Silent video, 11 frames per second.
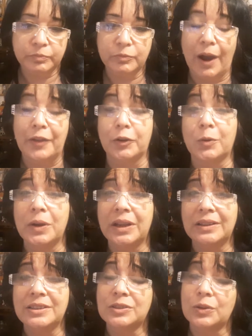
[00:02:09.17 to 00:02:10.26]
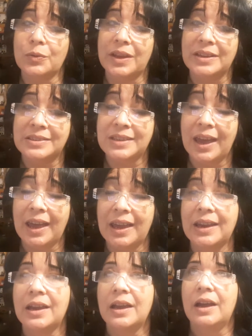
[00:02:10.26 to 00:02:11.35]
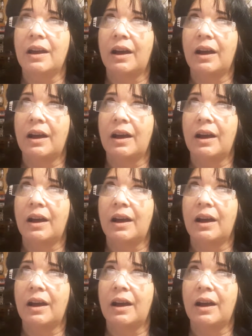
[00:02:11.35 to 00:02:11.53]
rather quickly, so they say.